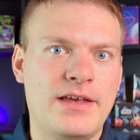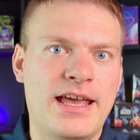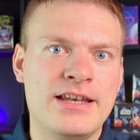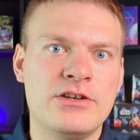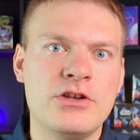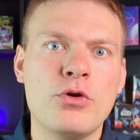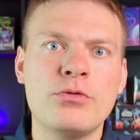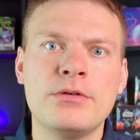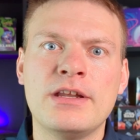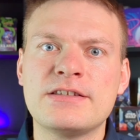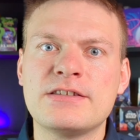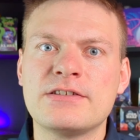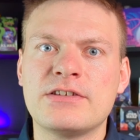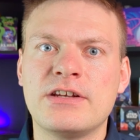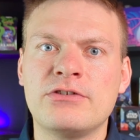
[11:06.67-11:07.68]
and don't
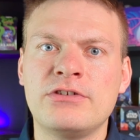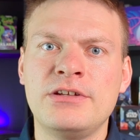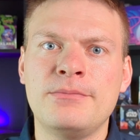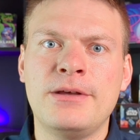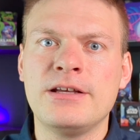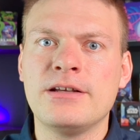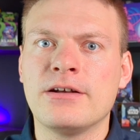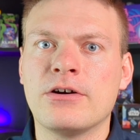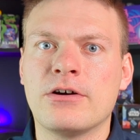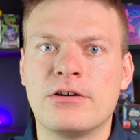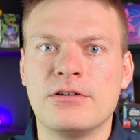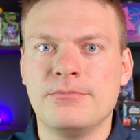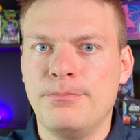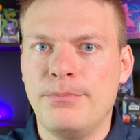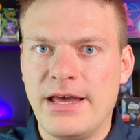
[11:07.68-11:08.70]
necessarily make a
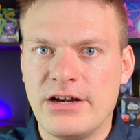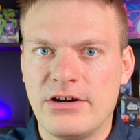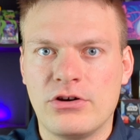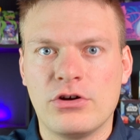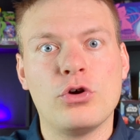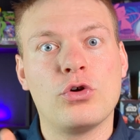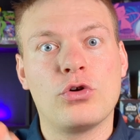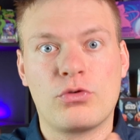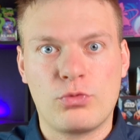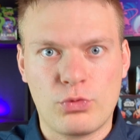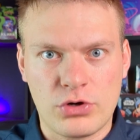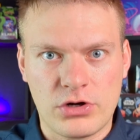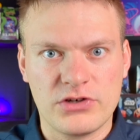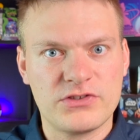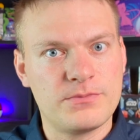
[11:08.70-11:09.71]
card better or
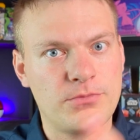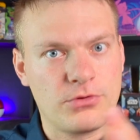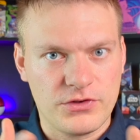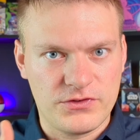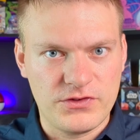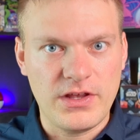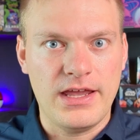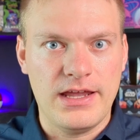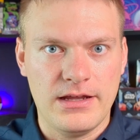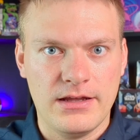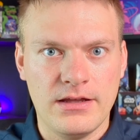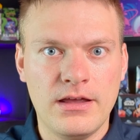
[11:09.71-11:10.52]
worse per se.